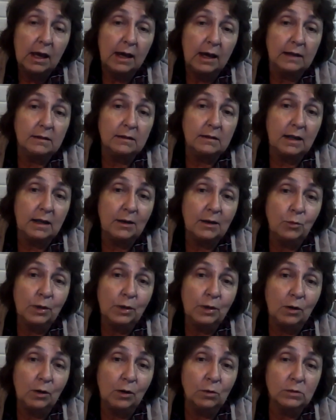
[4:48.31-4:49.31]
And then
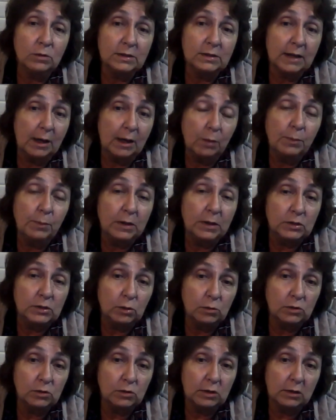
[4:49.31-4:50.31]
we are also, SAEOPA
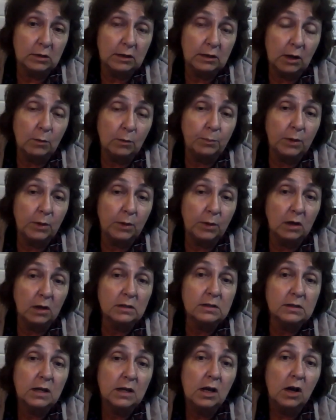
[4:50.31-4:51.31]
is also now
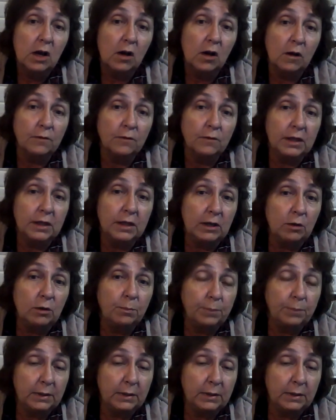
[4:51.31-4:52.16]
part of the